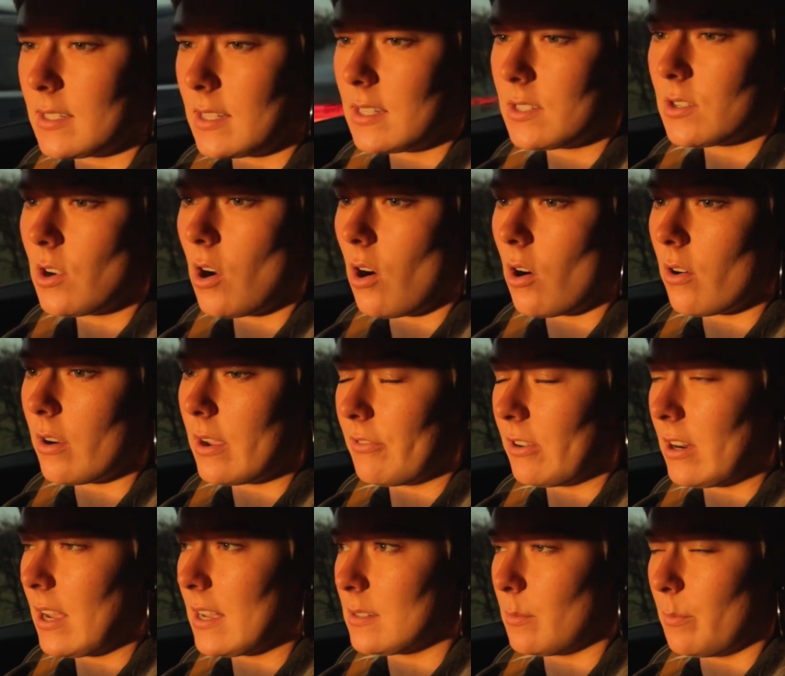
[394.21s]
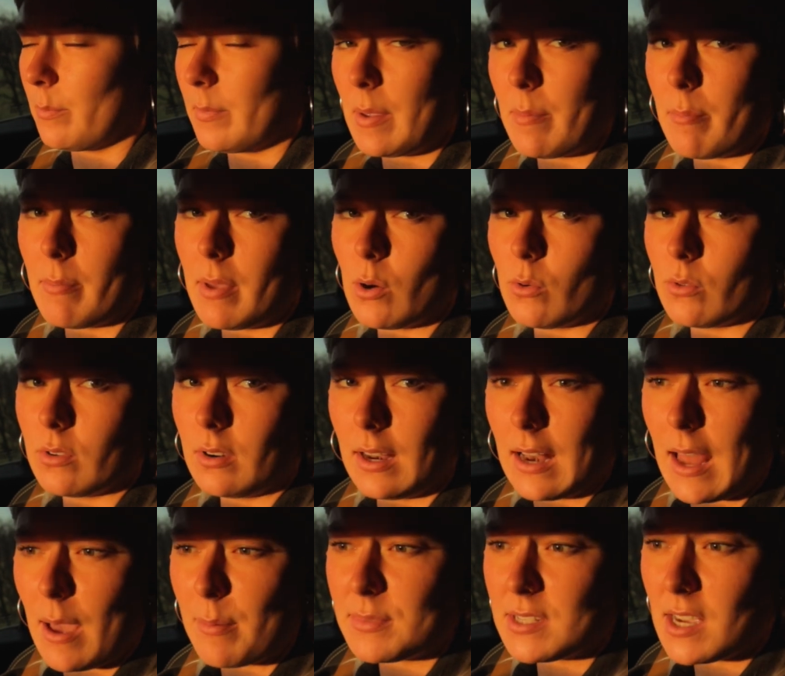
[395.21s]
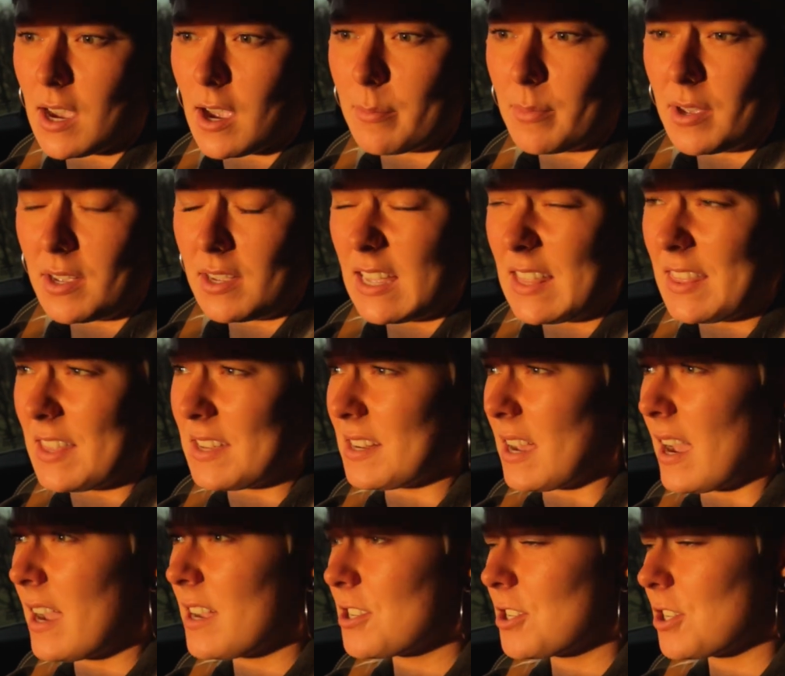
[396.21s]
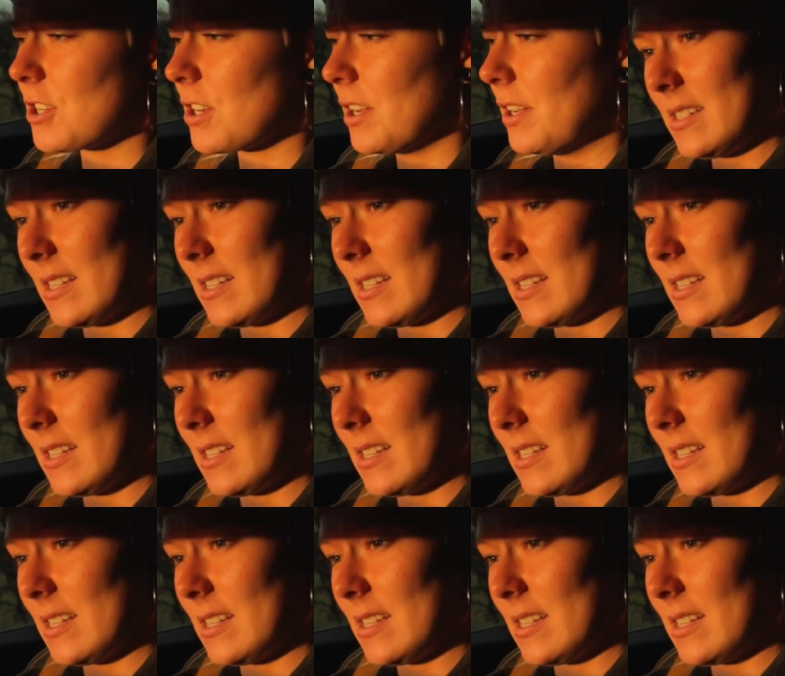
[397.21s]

this car even has an inbuilt lap timer in the dash,